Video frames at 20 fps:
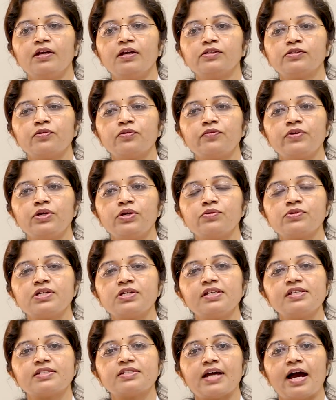So we
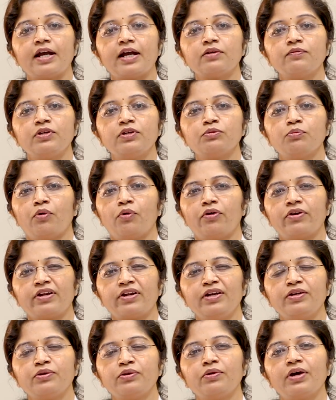usually start with
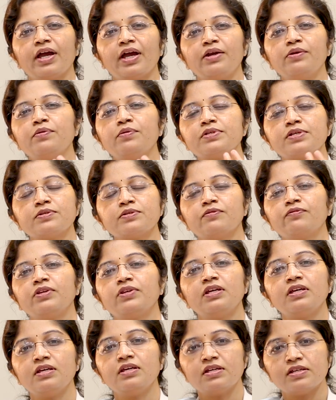moderate to high doses of
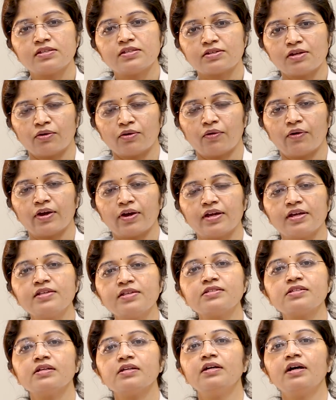the
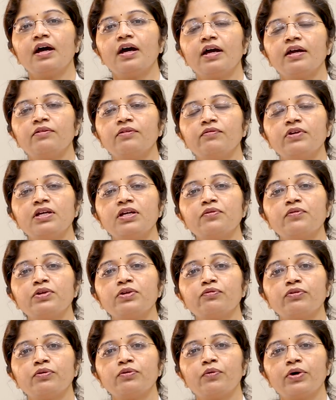steroids and we give
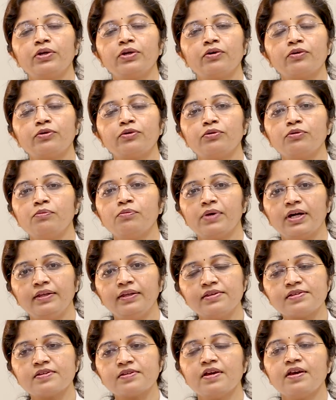it for 1 or 2
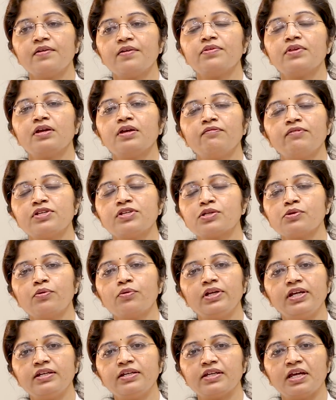months. Then we
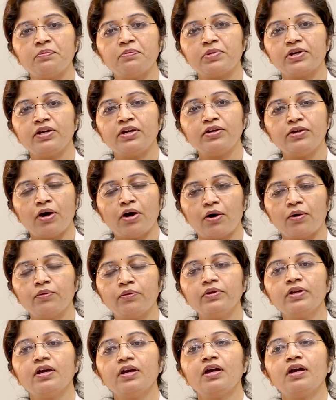slowly taper it
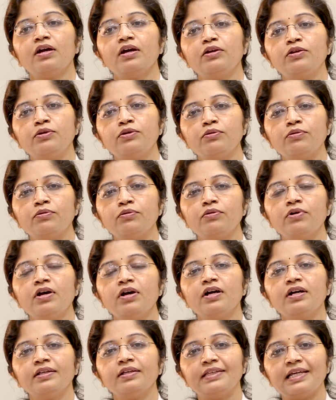down to
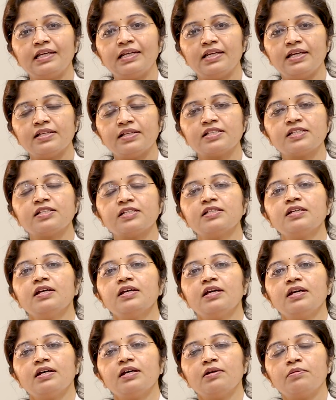the less
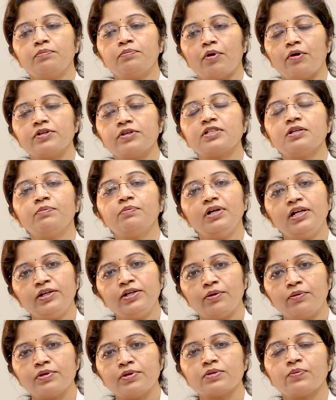possible
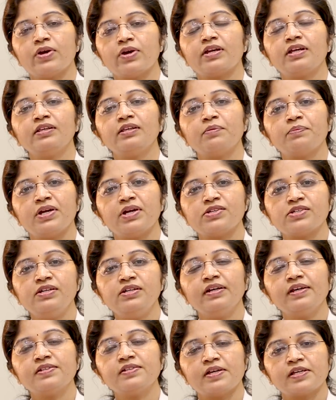dose wherein the
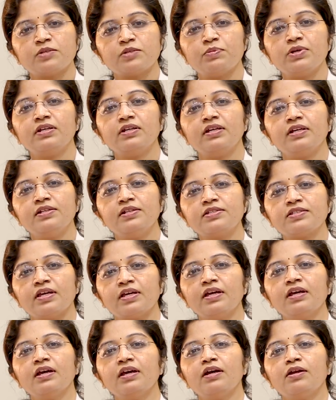patient is
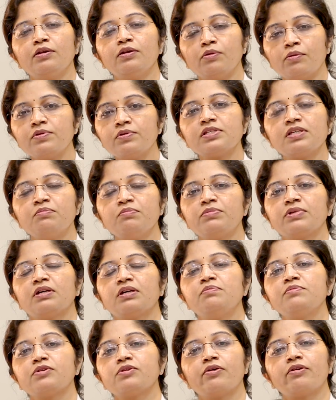experiencing no
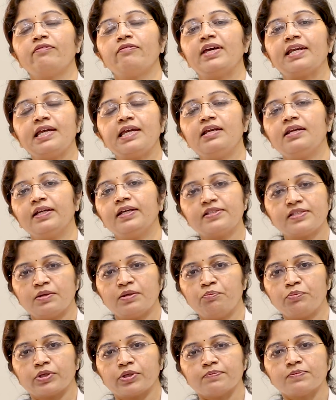symptoms or very less
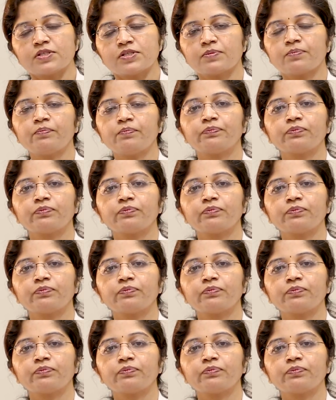symptoms.